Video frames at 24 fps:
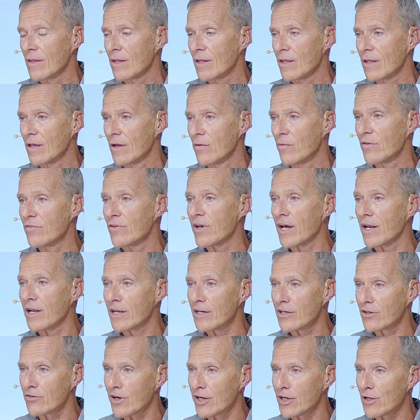We've got an
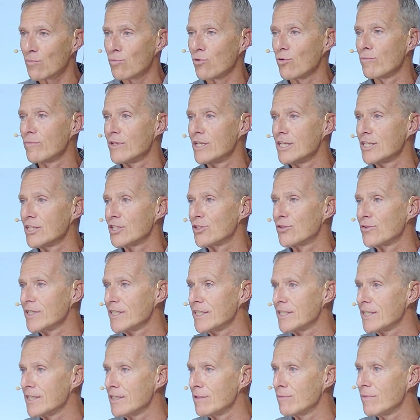incredible ministry
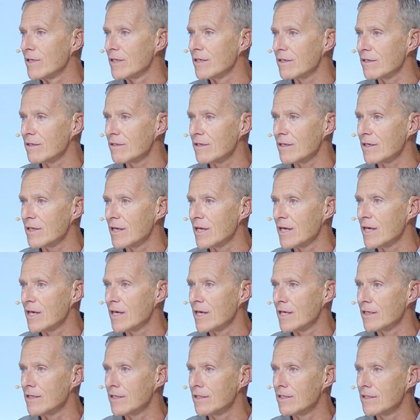team here,
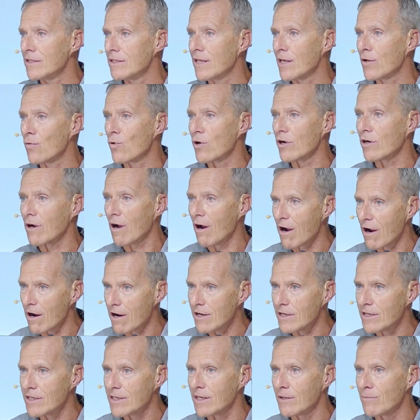and they work
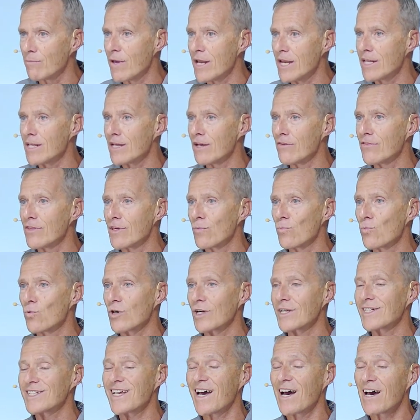hard, and many of them work
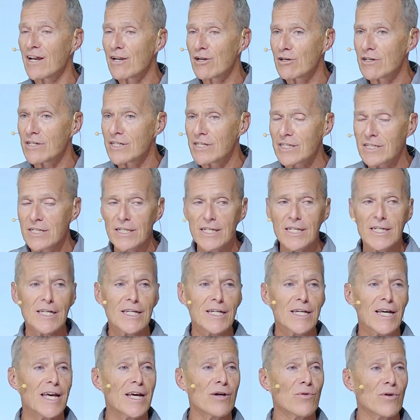
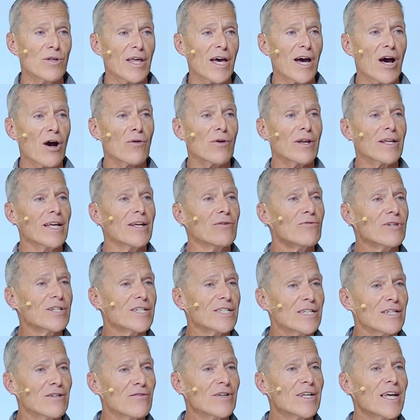tirelessly without
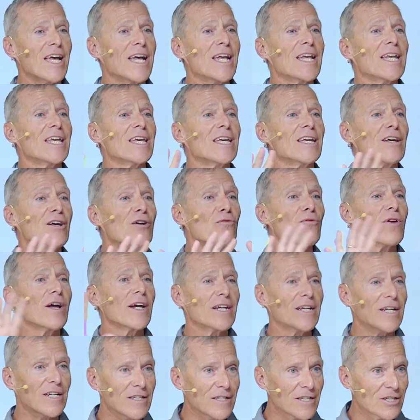receiving any
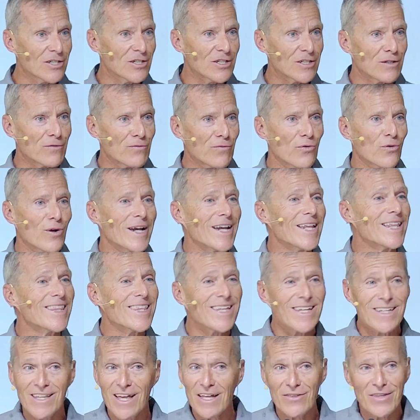recognition for
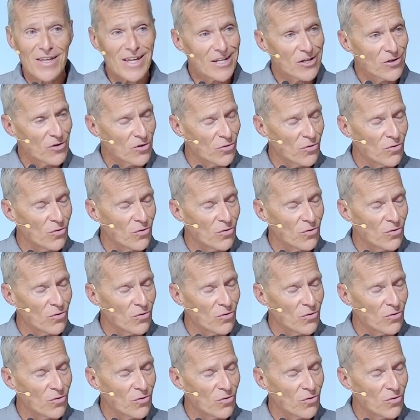anything that they do.